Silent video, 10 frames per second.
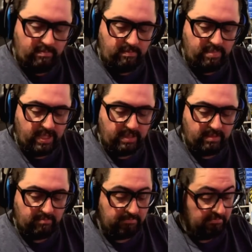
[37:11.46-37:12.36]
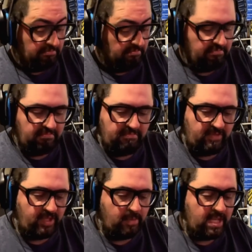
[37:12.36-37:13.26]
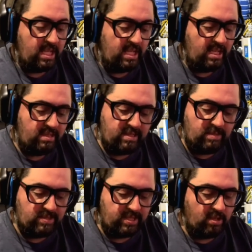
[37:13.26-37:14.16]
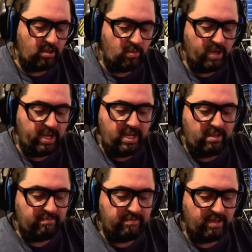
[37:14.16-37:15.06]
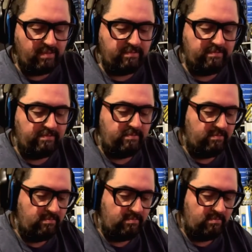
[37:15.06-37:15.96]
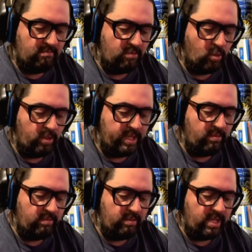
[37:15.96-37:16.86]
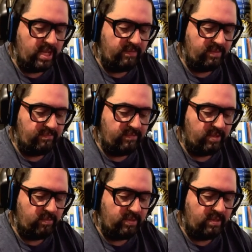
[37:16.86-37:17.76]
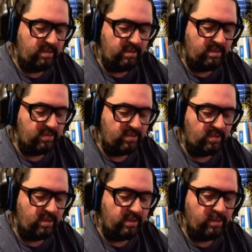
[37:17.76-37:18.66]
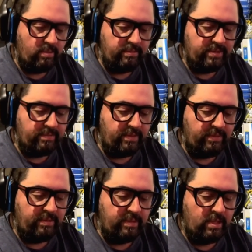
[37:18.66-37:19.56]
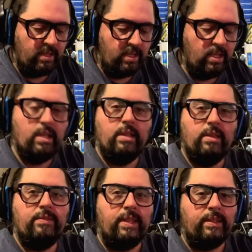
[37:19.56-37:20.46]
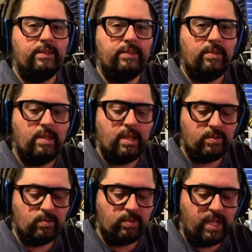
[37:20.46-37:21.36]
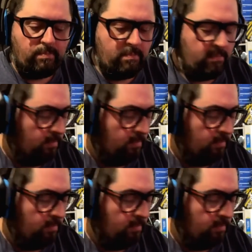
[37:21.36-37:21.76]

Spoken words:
But to me, it seems like a good way of rolling out and having some fun with it. And there's a lot of little different things to the actual game.